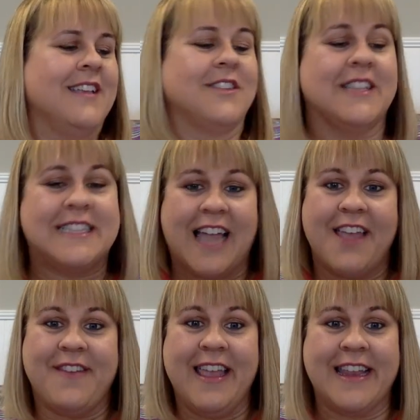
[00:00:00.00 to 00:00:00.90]
So let's
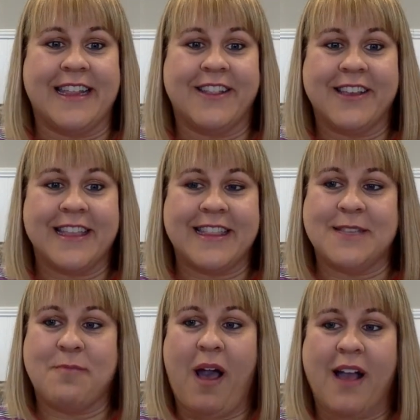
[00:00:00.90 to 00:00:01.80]
dive in and look at
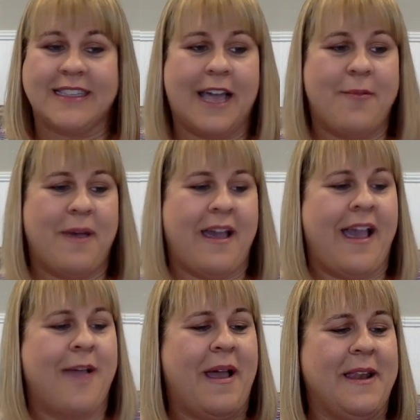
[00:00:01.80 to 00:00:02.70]
this box. How
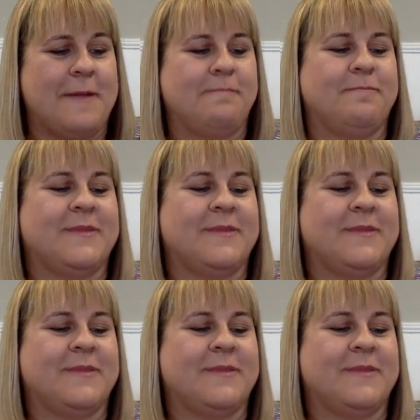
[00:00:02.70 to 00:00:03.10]
about it?